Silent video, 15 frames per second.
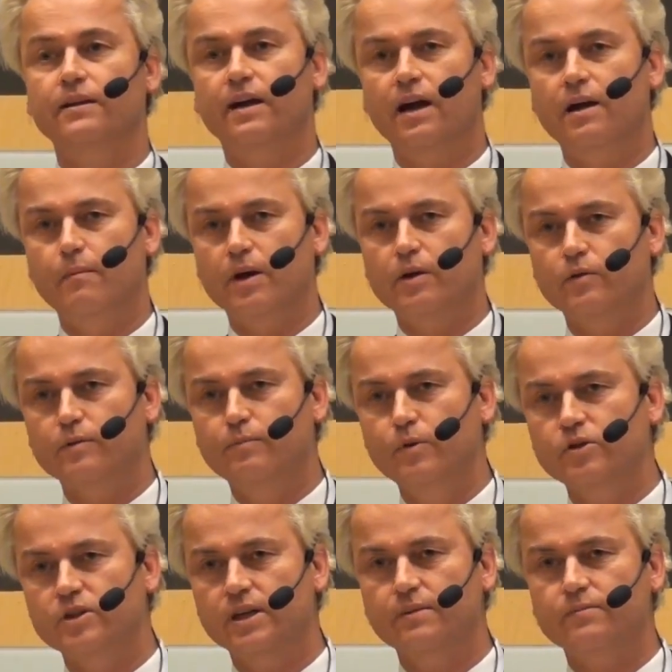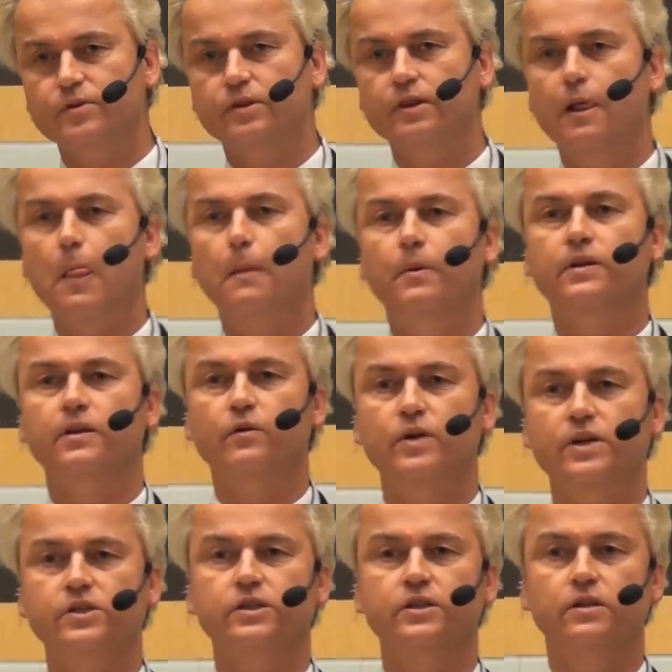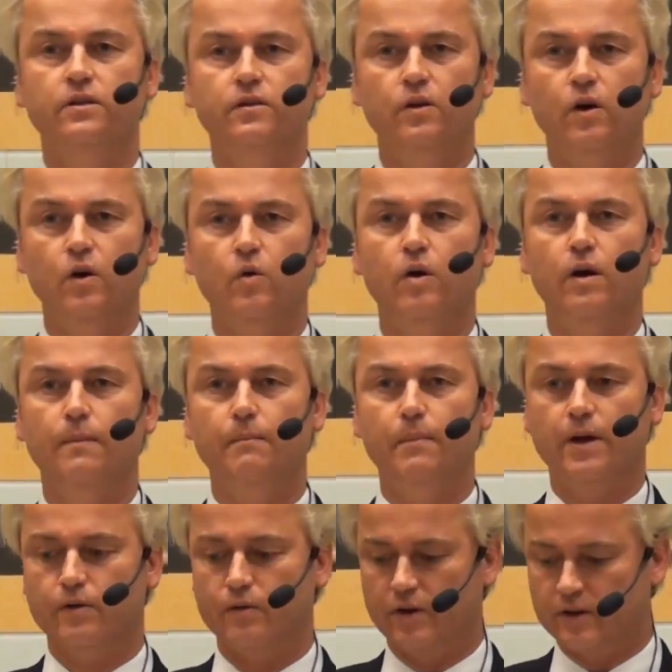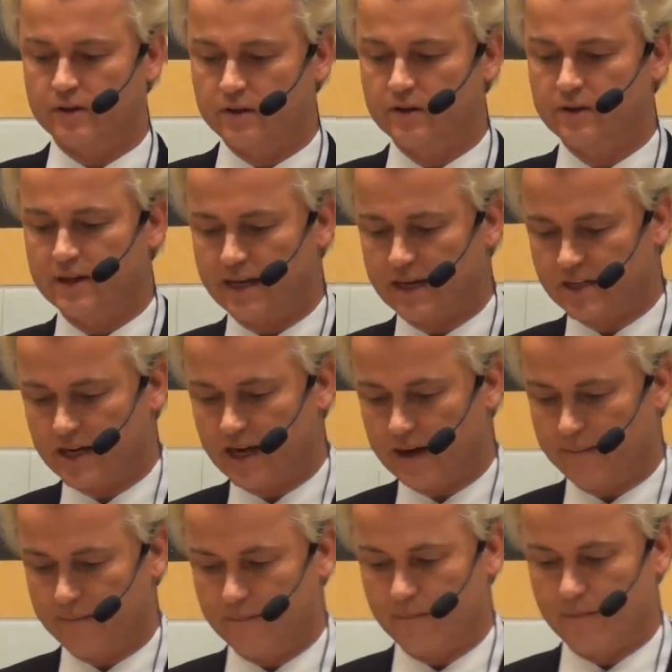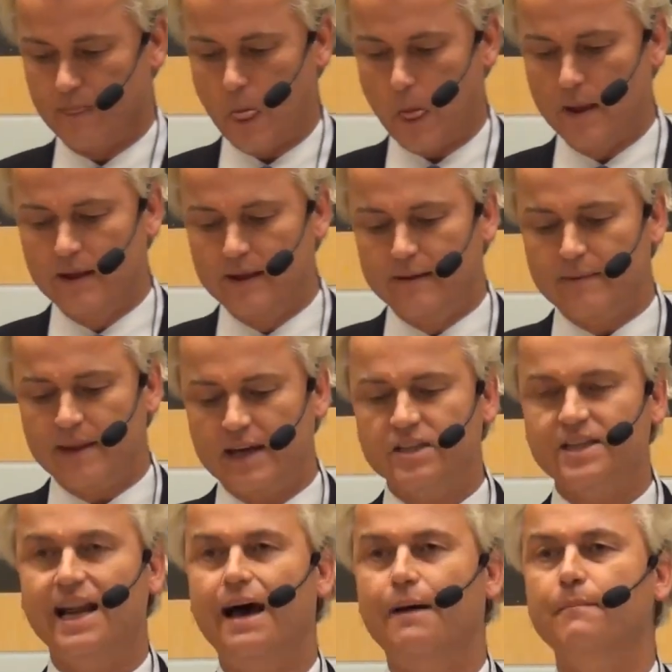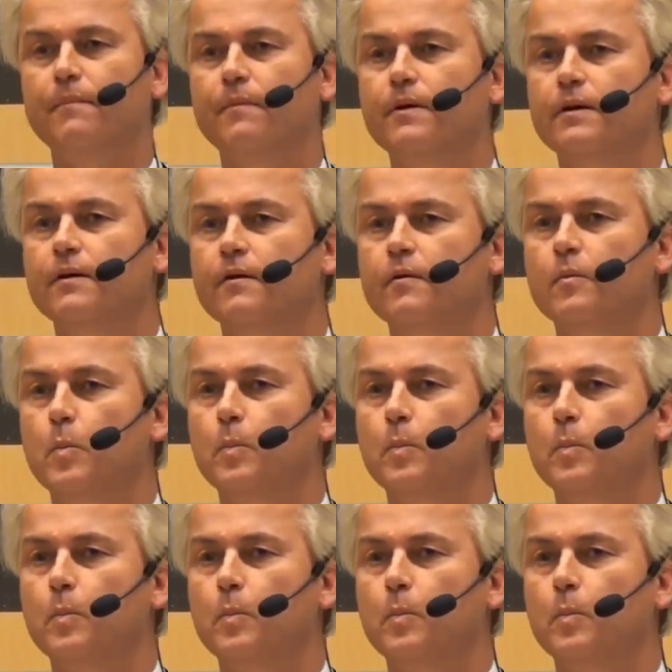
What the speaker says: There are moderate Muslims, but there is no moderate Islam. Islam,